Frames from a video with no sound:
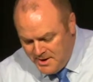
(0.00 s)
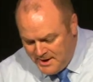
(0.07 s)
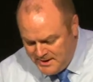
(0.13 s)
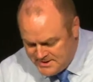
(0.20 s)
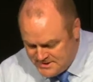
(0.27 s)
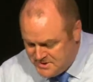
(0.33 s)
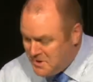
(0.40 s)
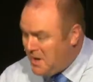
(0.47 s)

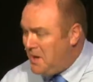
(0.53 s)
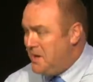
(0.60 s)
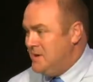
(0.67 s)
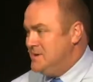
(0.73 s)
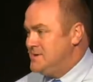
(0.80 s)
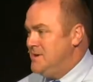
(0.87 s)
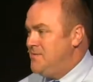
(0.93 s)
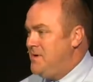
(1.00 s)
night
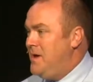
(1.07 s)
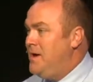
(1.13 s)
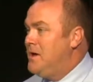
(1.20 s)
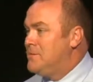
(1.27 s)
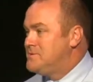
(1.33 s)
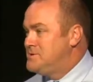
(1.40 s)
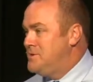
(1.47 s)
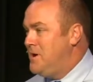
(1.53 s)
stands, if that
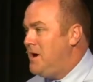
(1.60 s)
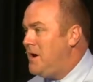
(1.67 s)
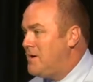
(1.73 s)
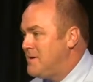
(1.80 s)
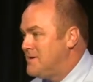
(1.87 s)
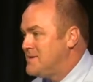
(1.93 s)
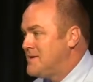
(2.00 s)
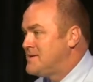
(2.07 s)
helps you out,
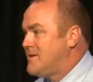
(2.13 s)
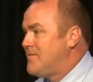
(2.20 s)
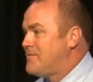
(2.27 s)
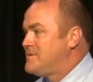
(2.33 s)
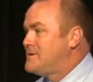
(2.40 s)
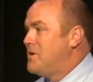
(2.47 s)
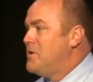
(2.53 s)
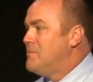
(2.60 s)
that's a
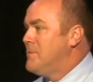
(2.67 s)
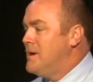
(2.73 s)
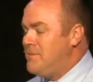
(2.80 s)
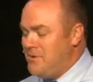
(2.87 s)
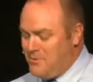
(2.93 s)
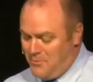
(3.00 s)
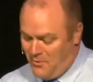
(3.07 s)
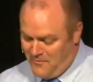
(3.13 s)
term maybe
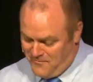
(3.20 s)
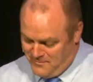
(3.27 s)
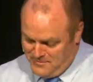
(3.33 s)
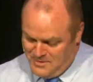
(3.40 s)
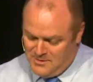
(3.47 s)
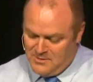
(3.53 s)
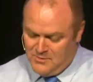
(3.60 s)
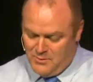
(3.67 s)
you're more
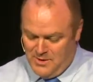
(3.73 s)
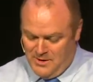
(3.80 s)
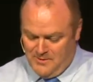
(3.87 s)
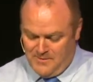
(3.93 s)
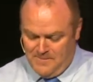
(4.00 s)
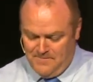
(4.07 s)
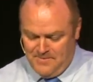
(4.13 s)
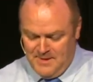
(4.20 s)
familiar
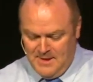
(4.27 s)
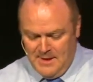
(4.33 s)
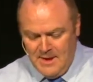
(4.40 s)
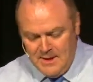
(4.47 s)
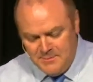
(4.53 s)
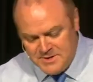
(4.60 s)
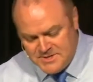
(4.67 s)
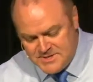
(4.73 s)
with.
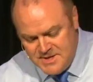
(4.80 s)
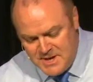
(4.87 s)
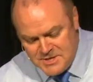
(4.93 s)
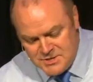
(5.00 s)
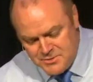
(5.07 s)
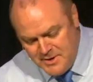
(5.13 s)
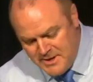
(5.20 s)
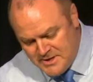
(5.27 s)
But
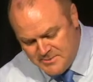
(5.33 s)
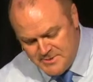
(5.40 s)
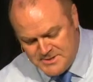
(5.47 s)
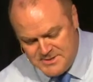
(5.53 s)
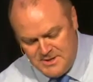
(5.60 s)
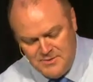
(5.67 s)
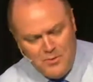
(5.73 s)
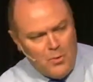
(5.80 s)
sexual
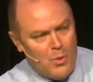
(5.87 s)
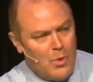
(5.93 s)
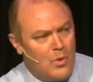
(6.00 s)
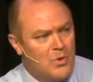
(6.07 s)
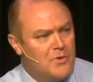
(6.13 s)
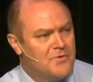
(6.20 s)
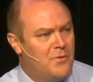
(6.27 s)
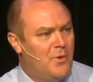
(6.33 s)
intimacy, the
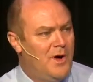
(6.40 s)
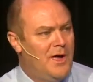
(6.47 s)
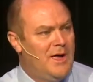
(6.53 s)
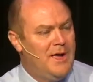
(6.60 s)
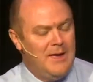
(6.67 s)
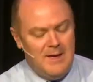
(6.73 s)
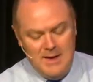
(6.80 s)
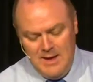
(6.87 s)
world's
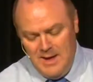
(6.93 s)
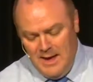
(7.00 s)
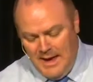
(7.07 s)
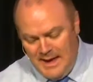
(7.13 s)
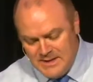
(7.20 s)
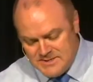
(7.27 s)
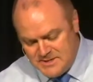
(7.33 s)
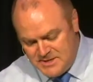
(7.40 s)
way,
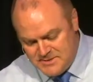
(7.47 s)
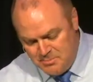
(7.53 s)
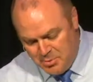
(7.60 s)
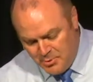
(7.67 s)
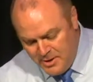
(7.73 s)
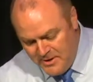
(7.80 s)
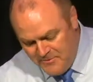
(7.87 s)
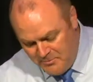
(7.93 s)
has these
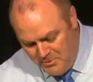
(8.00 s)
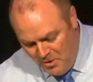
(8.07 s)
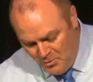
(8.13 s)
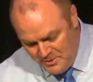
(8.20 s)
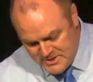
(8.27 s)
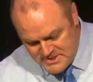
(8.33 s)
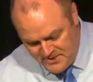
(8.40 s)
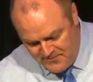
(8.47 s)
brief
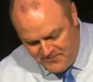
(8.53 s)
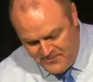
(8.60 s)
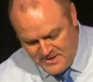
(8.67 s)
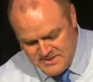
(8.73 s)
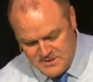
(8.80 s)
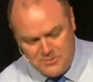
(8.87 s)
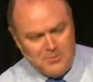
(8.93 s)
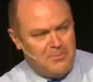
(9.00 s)
moments of
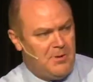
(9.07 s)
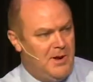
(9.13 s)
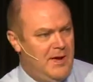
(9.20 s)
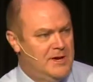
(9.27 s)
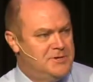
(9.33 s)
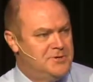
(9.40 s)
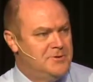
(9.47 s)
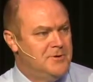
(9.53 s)
physical
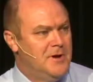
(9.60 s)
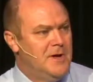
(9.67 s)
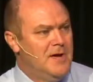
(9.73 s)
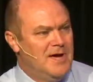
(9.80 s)
pleasure,